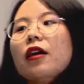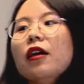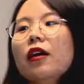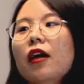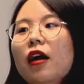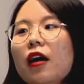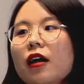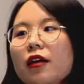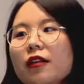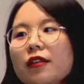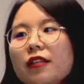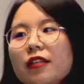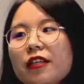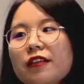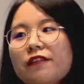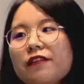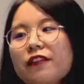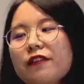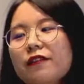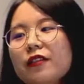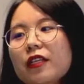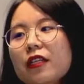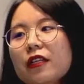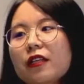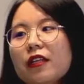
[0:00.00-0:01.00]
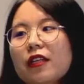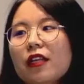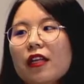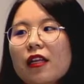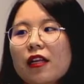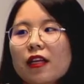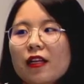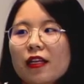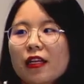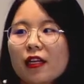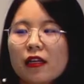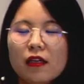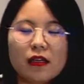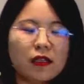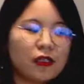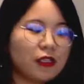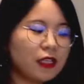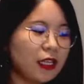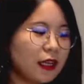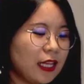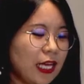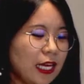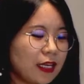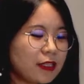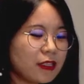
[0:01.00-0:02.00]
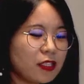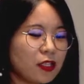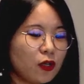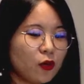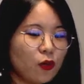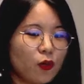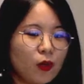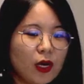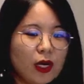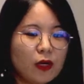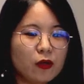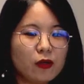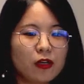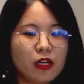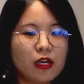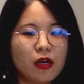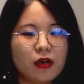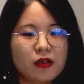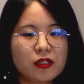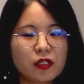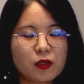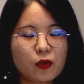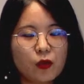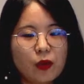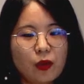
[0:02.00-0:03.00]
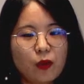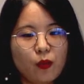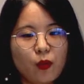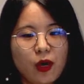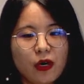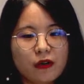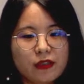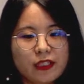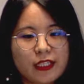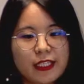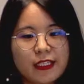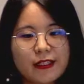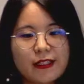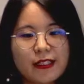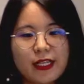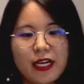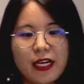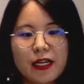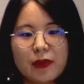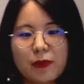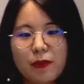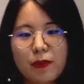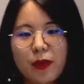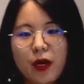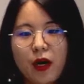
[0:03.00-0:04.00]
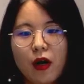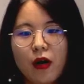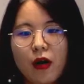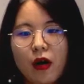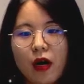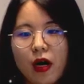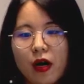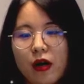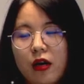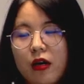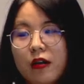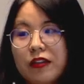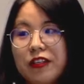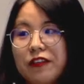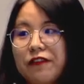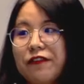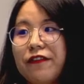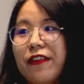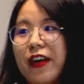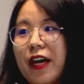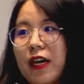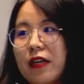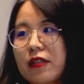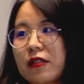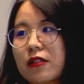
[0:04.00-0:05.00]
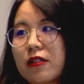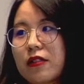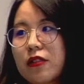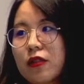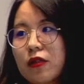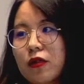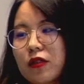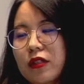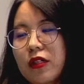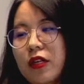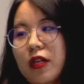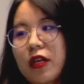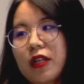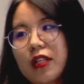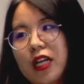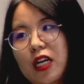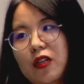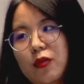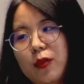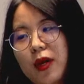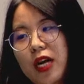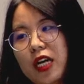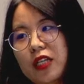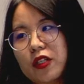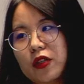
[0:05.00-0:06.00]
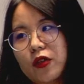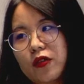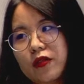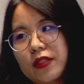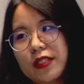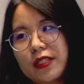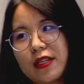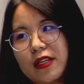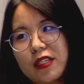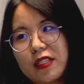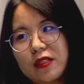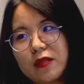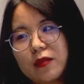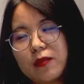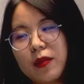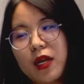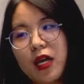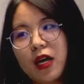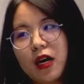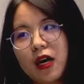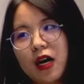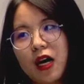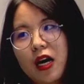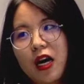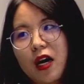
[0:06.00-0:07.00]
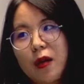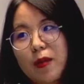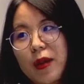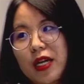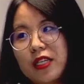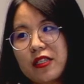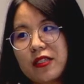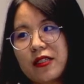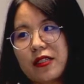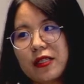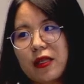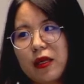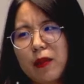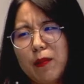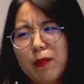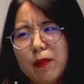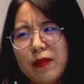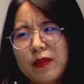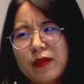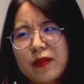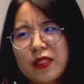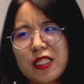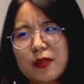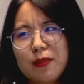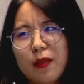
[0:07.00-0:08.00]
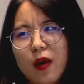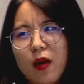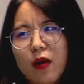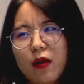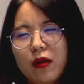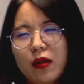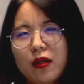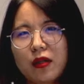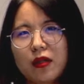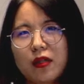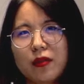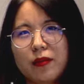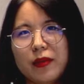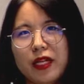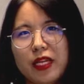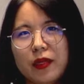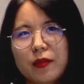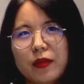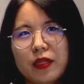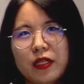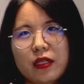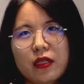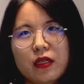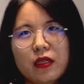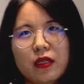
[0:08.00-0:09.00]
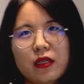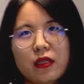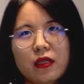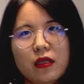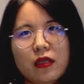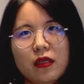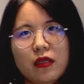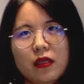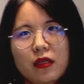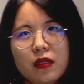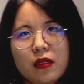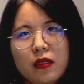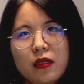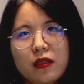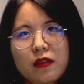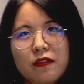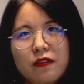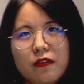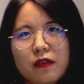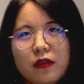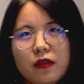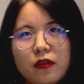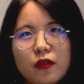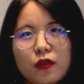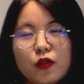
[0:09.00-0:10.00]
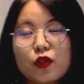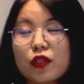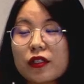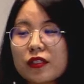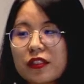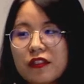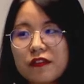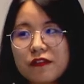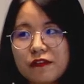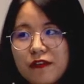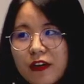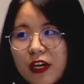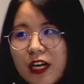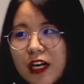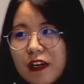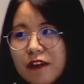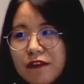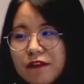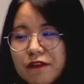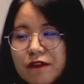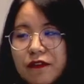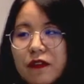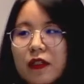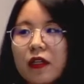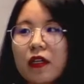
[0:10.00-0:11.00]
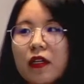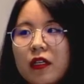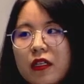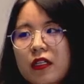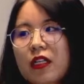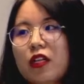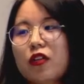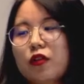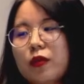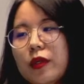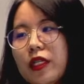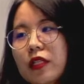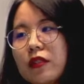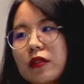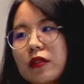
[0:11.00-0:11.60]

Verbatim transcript: Uh, the 15, the, the, next one, because we want design more uh, defects, so the nanoparticle size uh, much smaller, maybe uh, 25 nanometers.